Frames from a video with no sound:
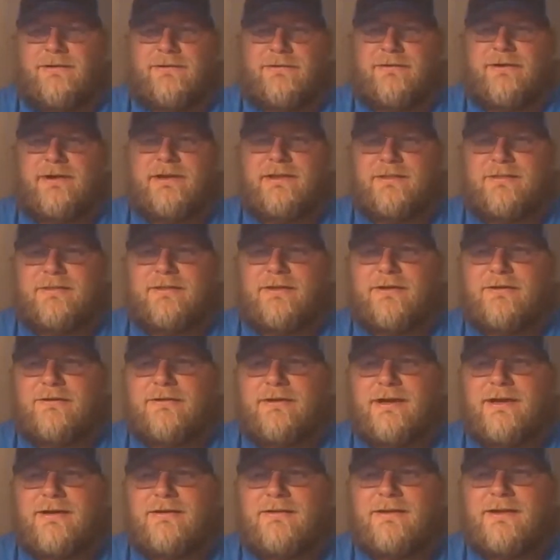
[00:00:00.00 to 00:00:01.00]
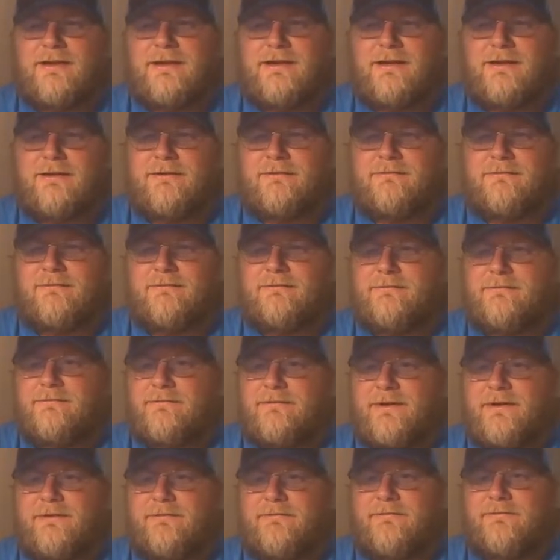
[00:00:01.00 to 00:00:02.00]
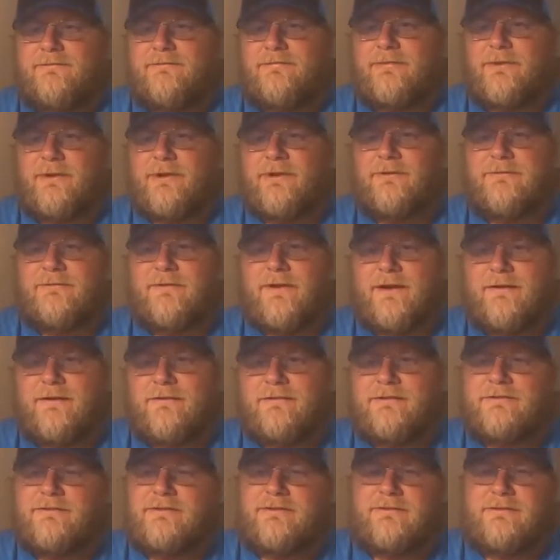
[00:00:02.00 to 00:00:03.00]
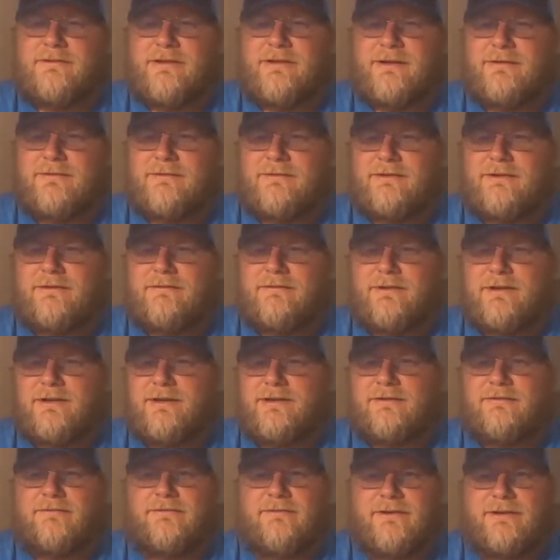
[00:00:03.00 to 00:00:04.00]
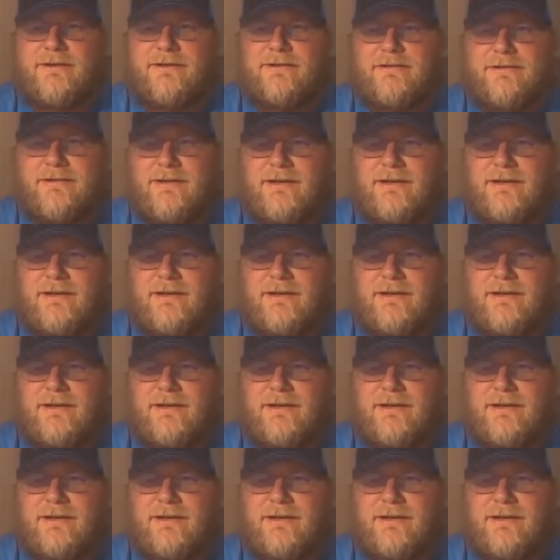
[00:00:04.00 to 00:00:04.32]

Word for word: we'd throw out there and we throw five or six times, never get a fish.